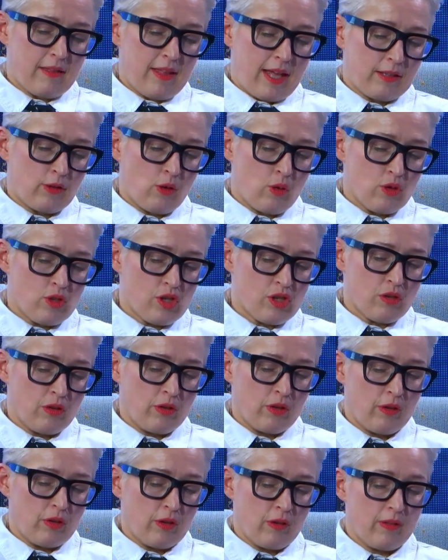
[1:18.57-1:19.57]
that
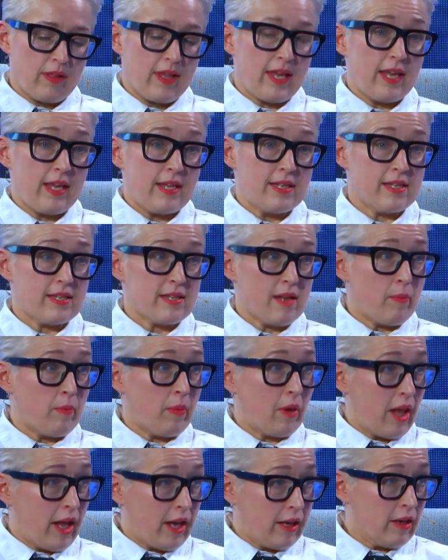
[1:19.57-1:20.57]
concern the
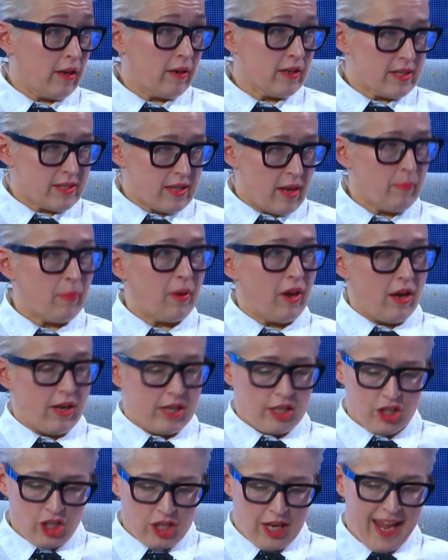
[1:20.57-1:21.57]
supply
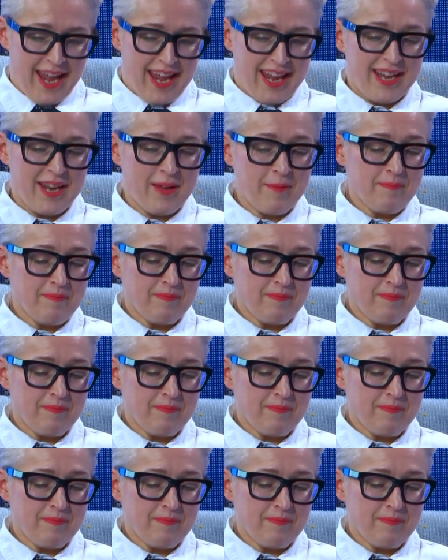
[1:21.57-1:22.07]
chain.